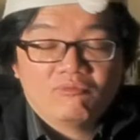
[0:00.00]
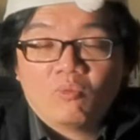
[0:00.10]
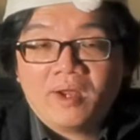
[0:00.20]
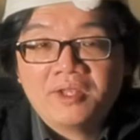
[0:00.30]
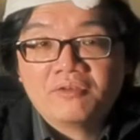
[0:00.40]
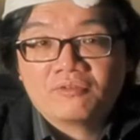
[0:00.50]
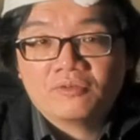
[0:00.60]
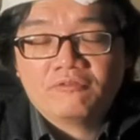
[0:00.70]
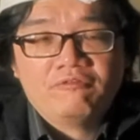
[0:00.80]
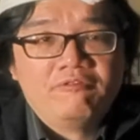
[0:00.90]

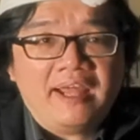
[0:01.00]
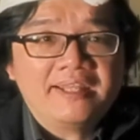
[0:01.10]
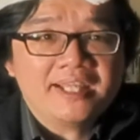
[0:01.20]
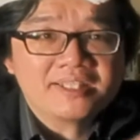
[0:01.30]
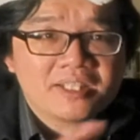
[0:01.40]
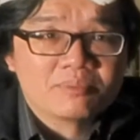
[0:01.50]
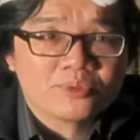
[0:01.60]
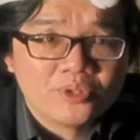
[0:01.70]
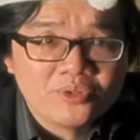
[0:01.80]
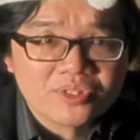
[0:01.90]
wonderful, fantastic
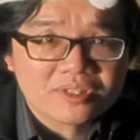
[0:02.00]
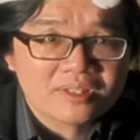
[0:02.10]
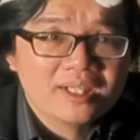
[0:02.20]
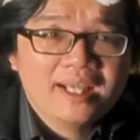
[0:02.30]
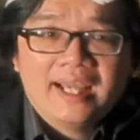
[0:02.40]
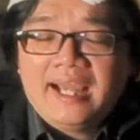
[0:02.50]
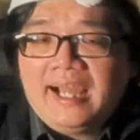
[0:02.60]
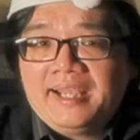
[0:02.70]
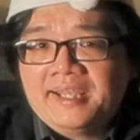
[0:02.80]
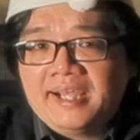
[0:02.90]
producer
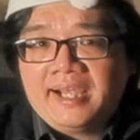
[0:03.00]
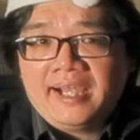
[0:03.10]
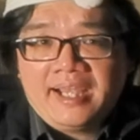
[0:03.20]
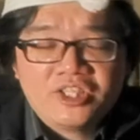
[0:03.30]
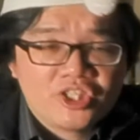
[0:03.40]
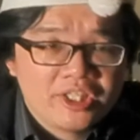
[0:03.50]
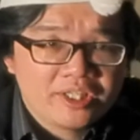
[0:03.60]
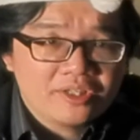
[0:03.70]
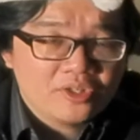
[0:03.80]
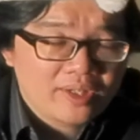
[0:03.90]
and engineer.